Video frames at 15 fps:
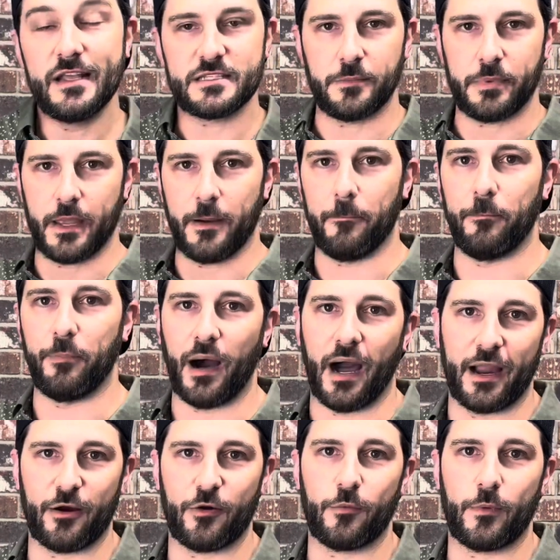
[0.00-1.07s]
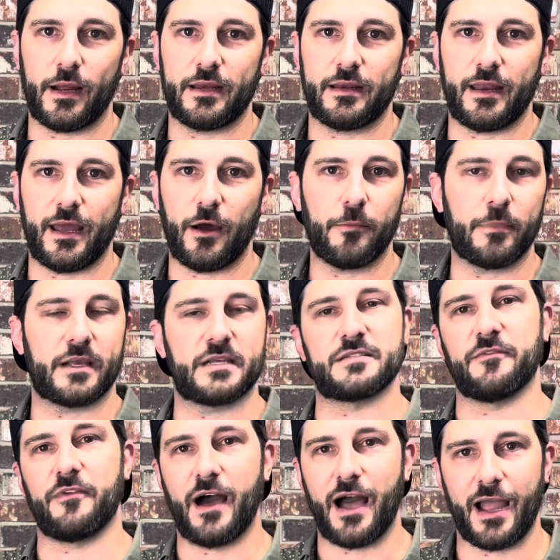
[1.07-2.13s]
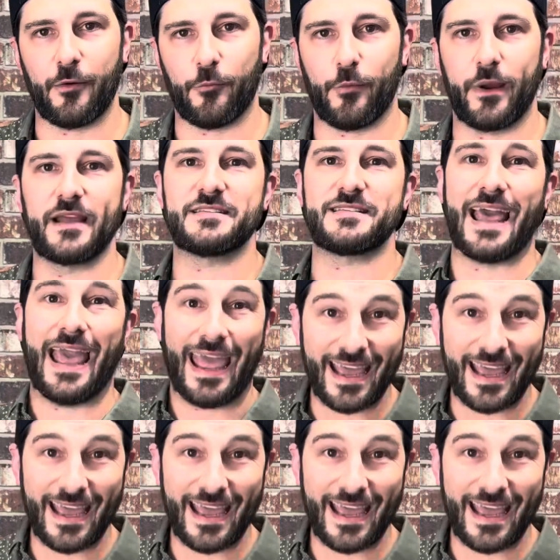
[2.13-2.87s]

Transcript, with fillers: to be a buyer right now because of high rates